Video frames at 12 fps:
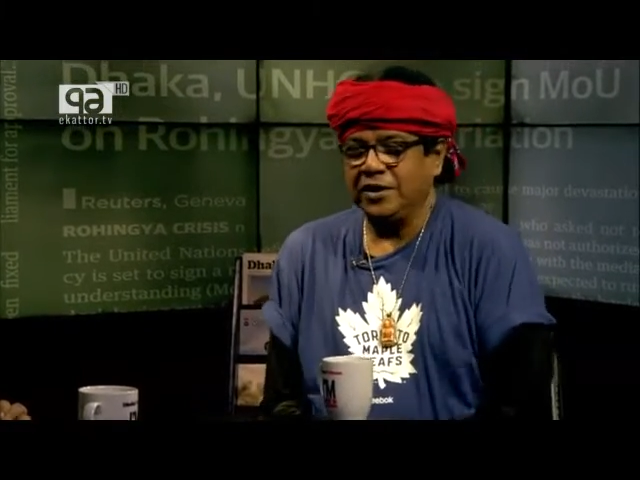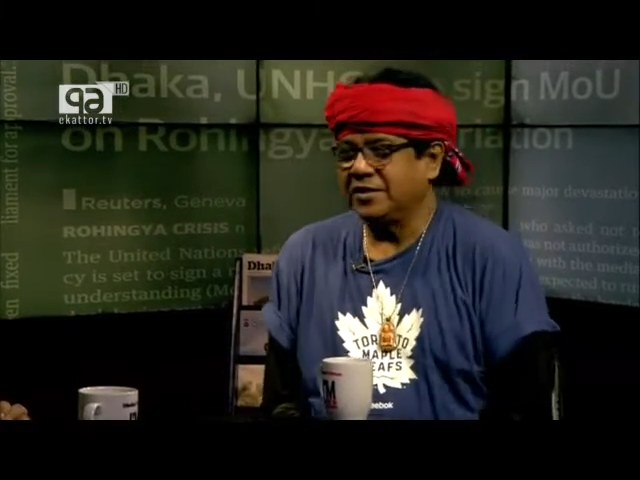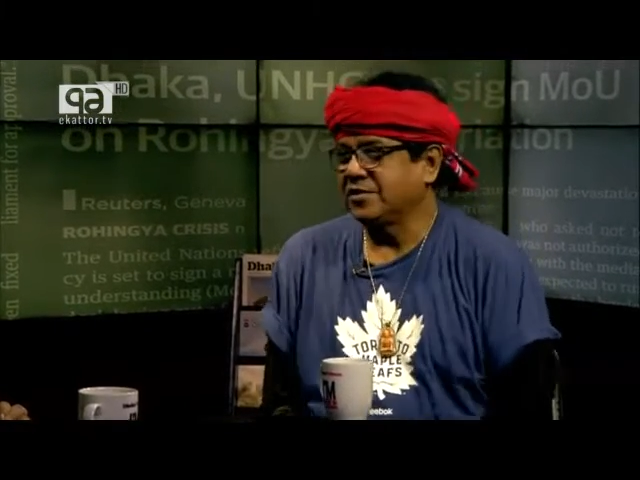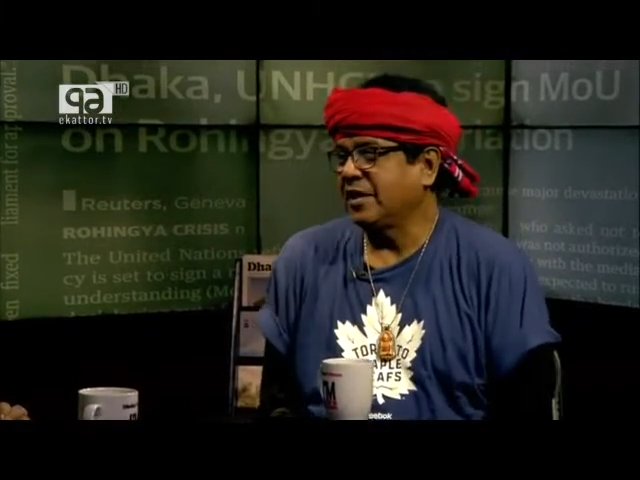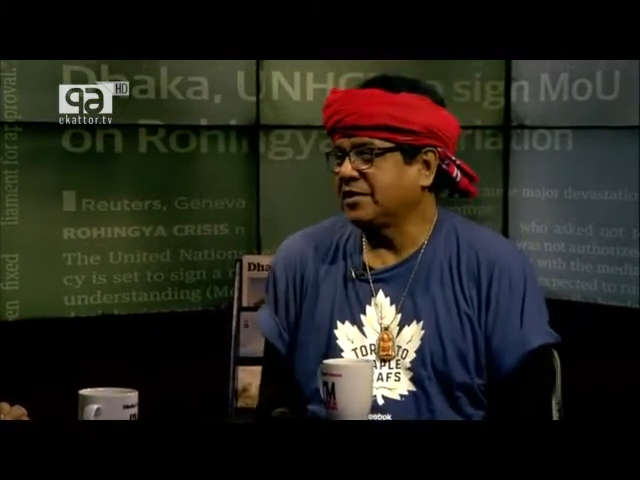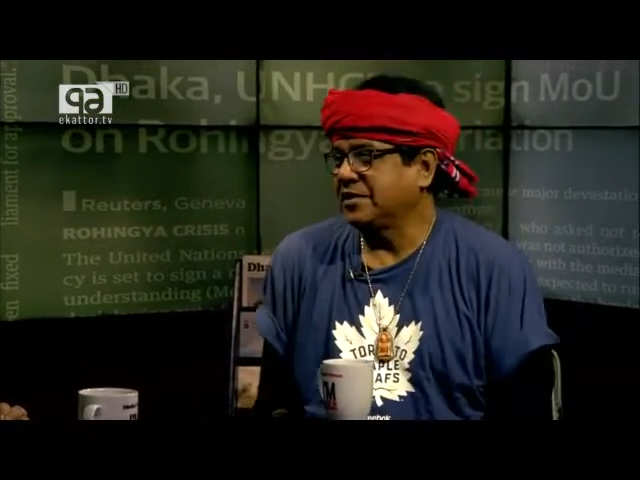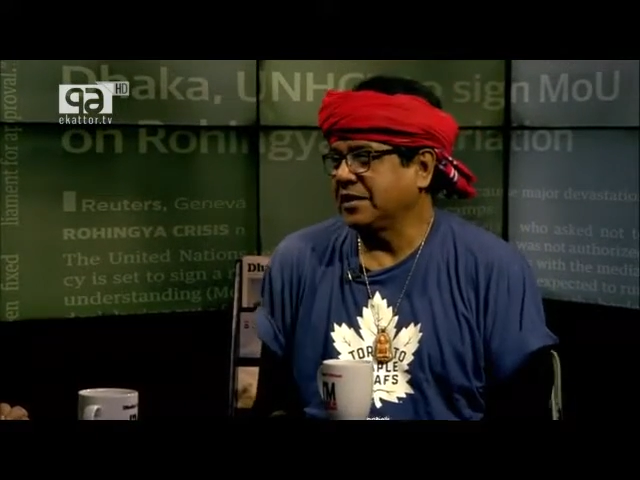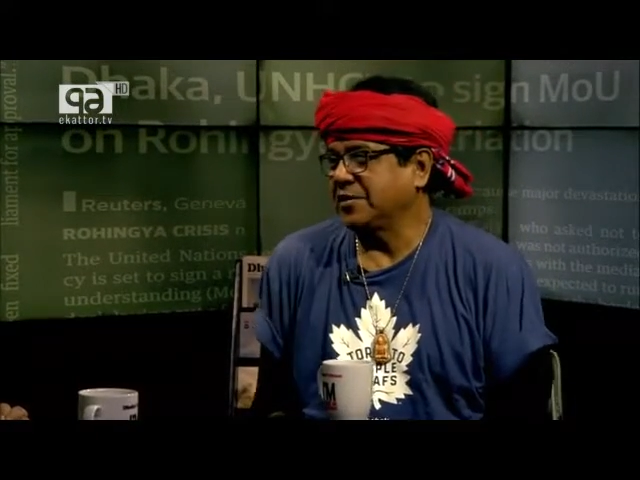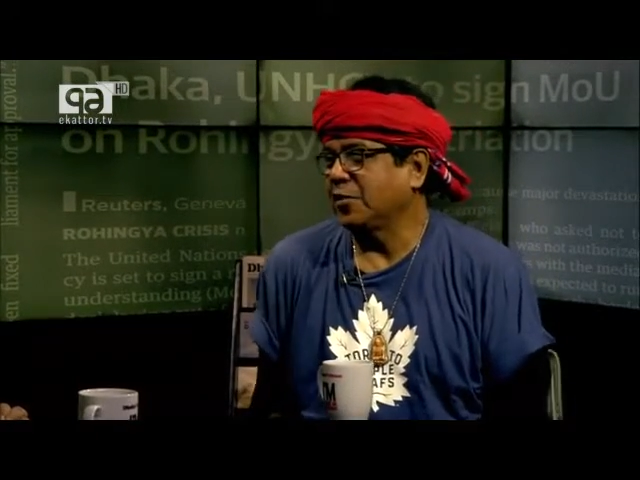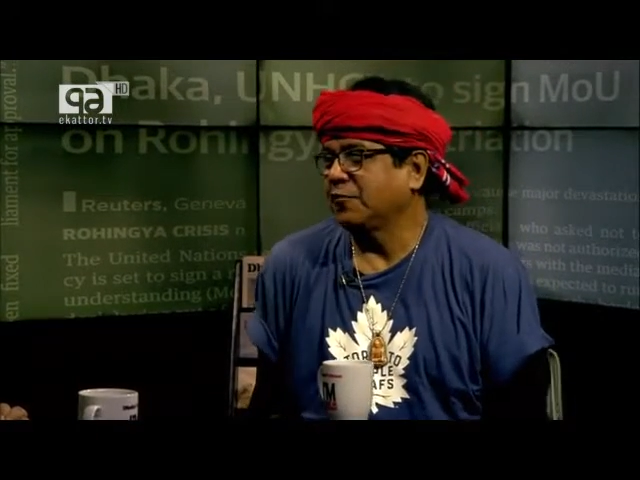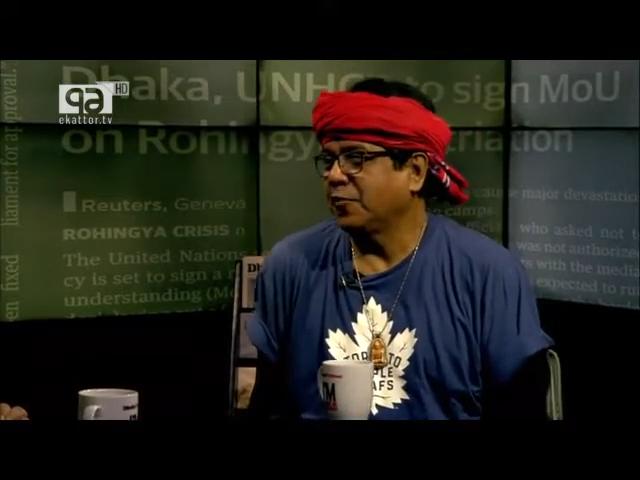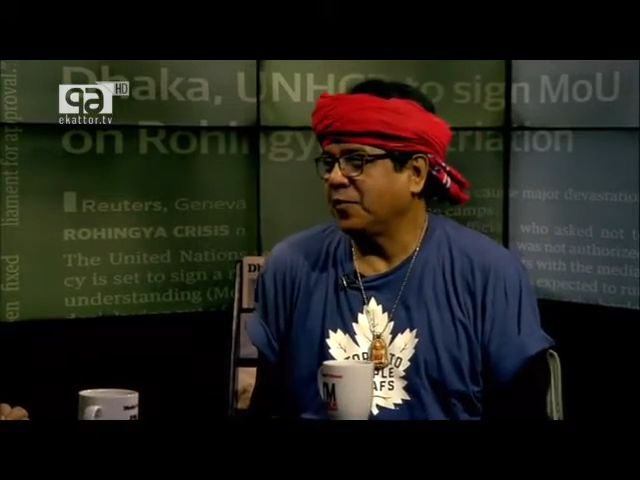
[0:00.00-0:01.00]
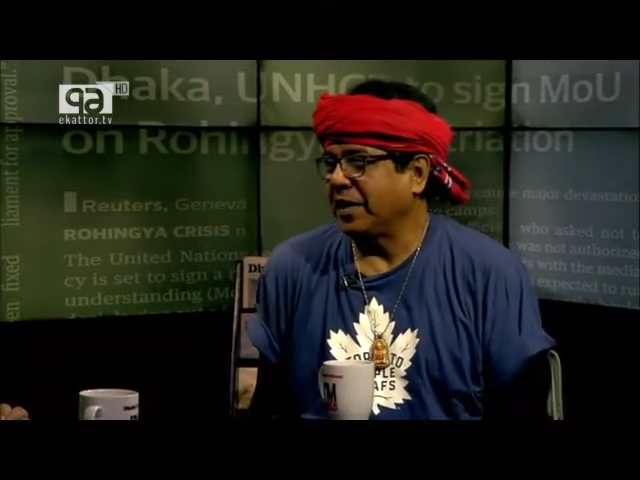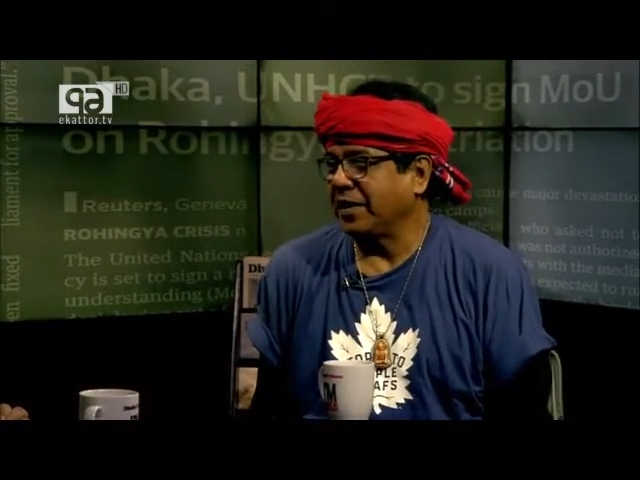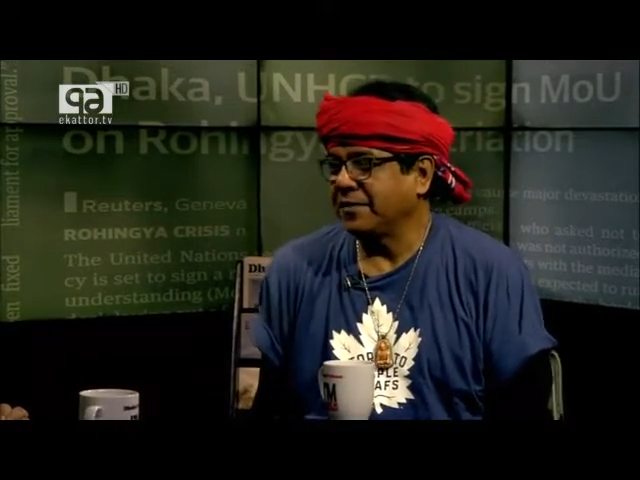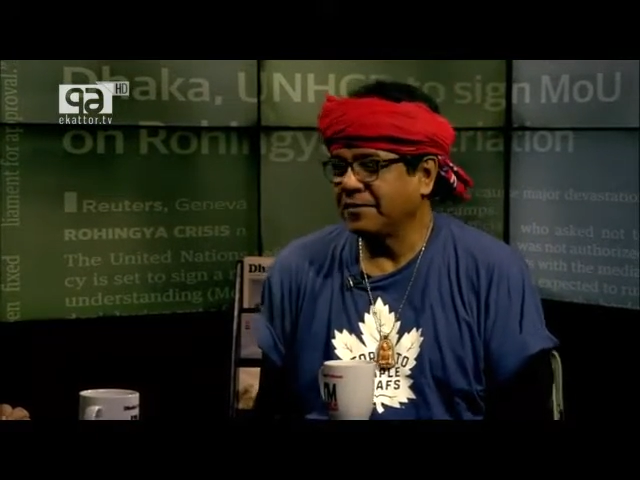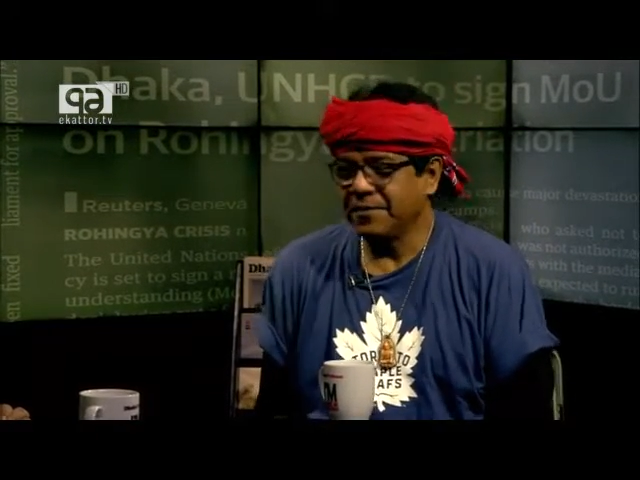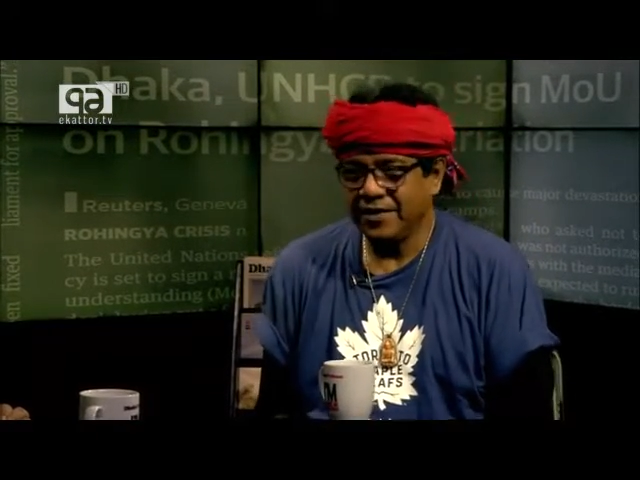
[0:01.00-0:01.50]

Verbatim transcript: it's rustic, it's not for me.